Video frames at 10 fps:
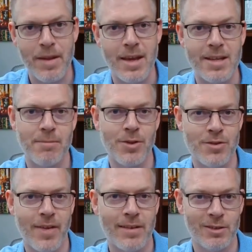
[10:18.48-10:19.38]
is
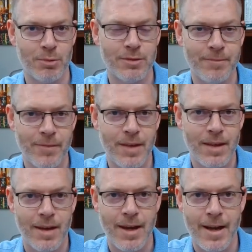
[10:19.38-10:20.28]
most valuable.
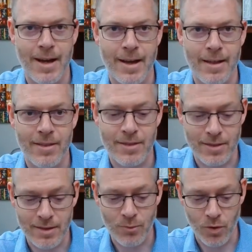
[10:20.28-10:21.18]
Uh,
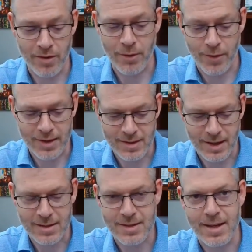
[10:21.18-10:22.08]
one of the things that
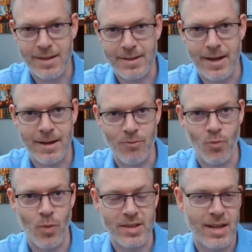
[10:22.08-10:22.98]
I said in um,
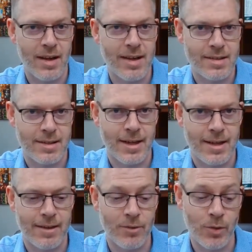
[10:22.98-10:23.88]
Wednesday night,
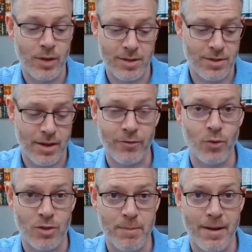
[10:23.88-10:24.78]
uh, which I've
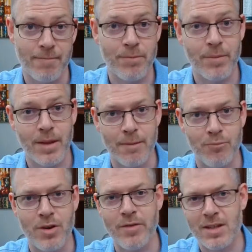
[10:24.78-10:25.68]
talked about uh,
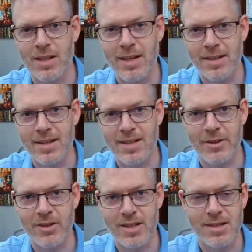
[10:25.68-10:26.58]
previously in this
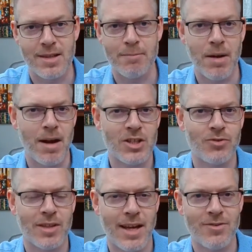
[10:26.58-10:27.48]
series, is that
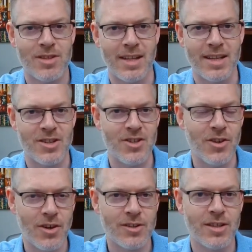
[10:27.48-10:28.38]
pastoral counseling is
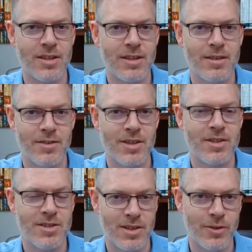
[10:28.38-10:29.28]
not the
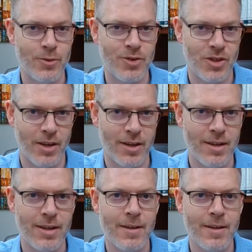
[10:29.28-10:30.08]
solution